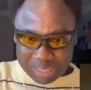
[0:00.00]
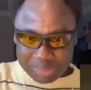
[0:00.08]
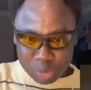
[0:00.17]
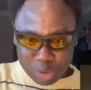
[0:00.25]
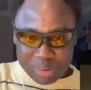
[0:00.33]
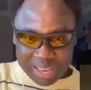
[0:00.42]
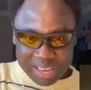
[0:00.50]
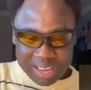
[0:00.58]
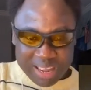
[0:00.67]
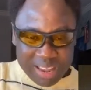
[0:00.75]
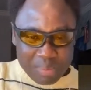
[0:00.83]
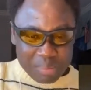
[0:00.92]
Bosome,
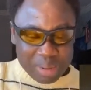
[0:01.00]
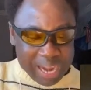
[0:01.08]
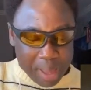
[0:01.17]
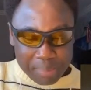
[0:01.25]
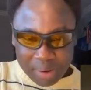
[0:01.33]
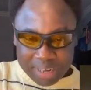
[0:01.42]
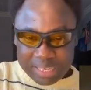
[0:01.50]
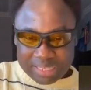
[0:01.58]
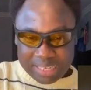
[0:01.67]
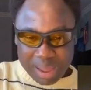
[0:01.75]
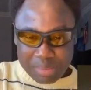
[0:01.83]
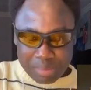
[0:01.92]
my libel and this
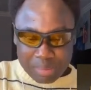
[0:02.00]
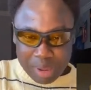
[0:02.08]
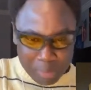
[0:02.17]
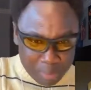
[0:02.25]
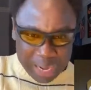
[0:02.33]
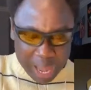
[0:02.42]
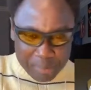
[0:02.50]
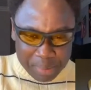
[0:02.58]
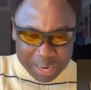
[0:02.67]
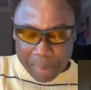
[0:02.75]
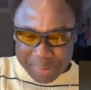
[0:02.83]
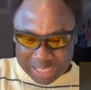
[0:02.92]
library
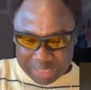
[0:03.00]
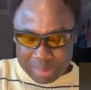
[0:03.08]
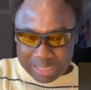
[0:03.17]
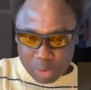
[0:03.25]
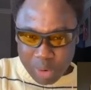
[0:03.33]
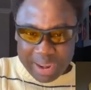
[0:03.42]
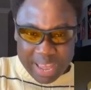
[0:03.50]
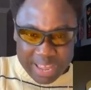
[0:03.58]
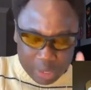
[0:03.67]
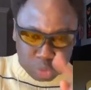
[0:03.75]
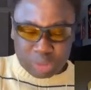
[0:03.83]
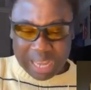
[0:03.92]
apartment and one eight
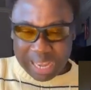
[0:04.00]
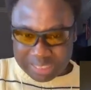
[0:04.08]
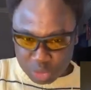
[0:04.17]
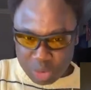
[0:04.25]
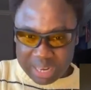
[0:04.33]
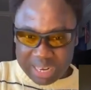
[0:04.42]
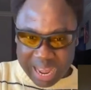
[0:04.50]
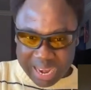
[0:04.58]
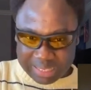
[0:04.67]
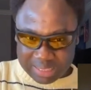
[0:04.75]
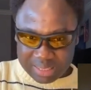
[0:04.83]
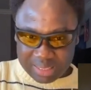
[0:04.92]
$2,200.
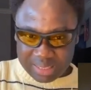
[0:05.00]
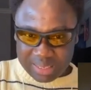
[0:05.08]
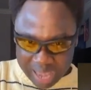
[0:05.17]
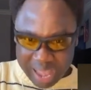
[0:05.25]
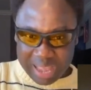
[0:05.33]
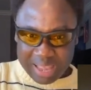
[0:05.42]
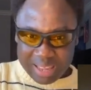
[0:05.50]
Huh?